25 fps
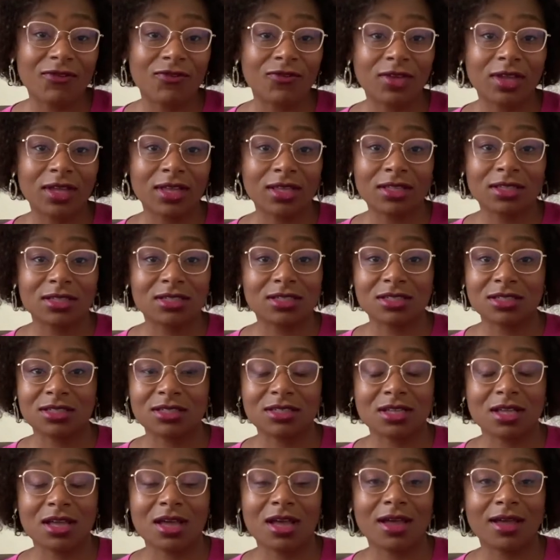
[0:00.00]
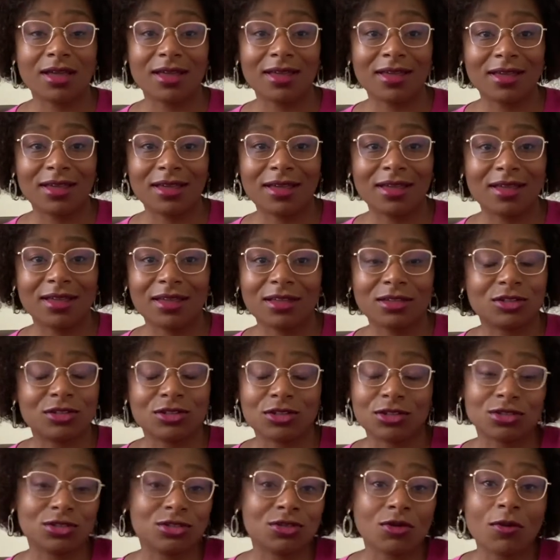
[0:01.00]
It's
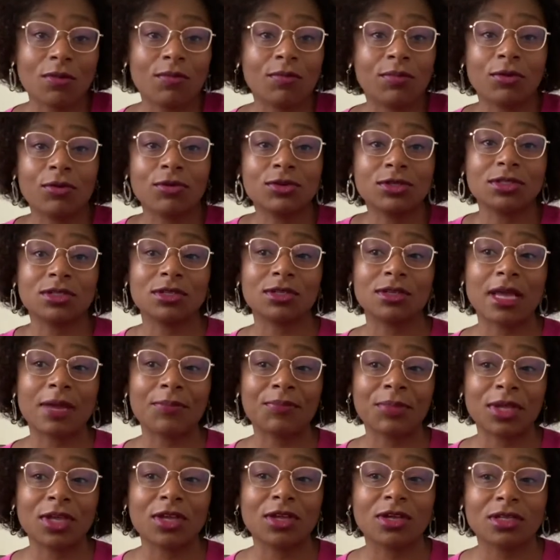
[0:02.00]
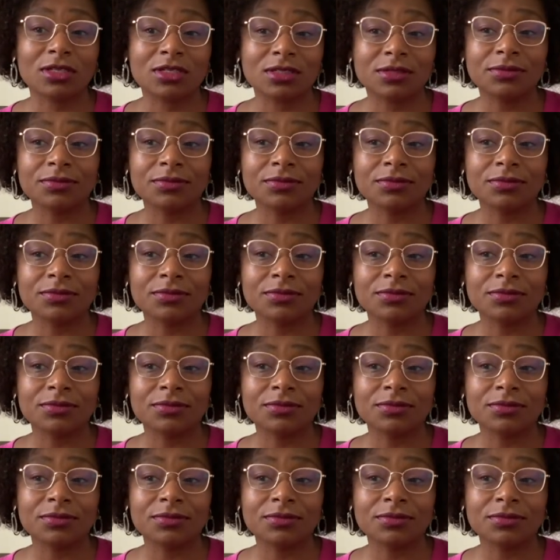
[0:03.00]
just so important, because